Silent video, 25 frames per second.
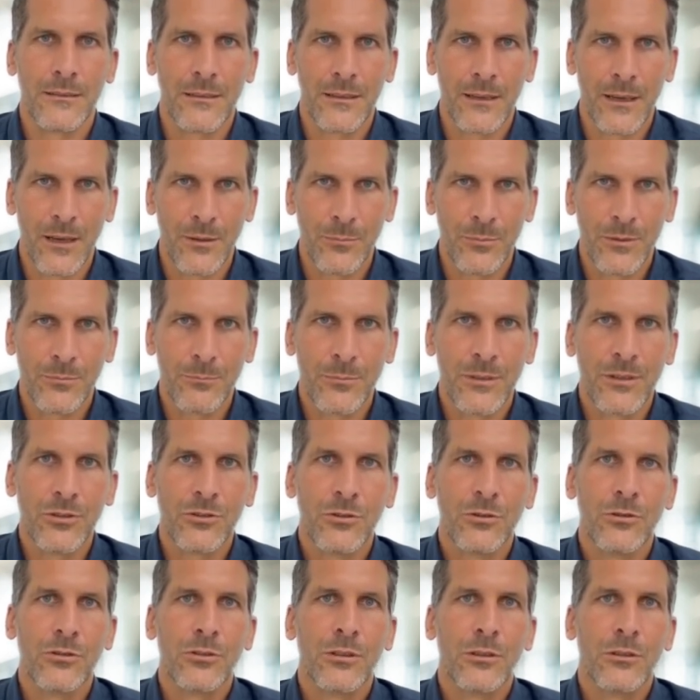Common
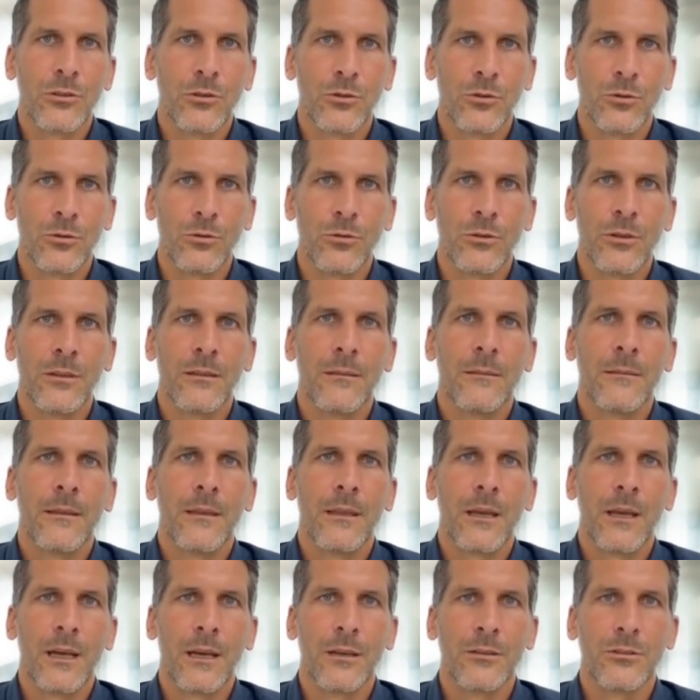measures include
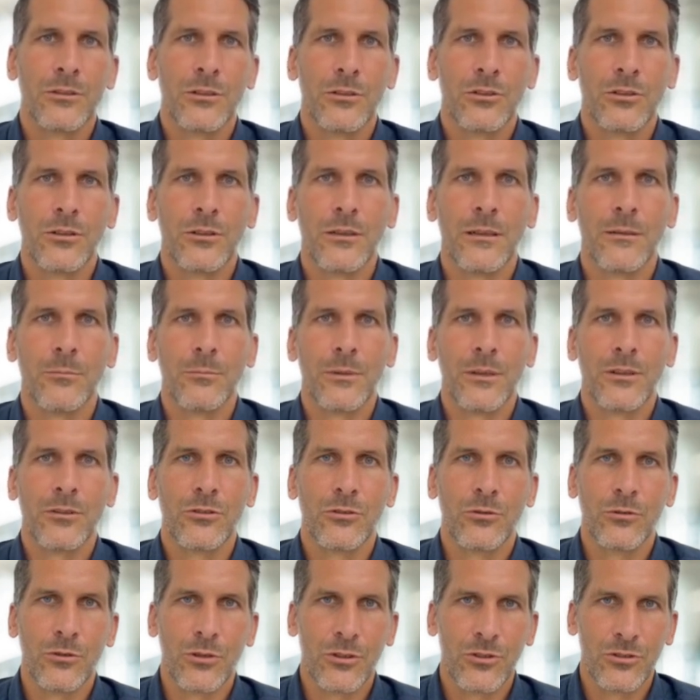oxygen
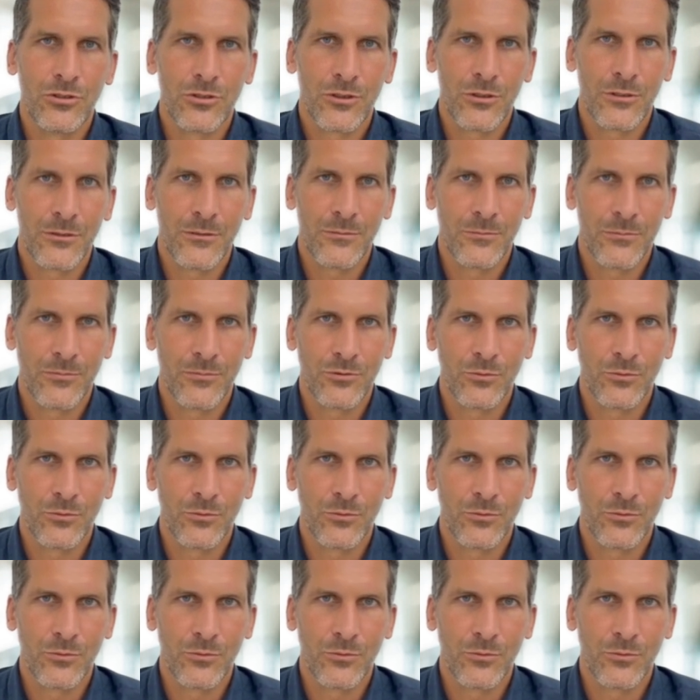administration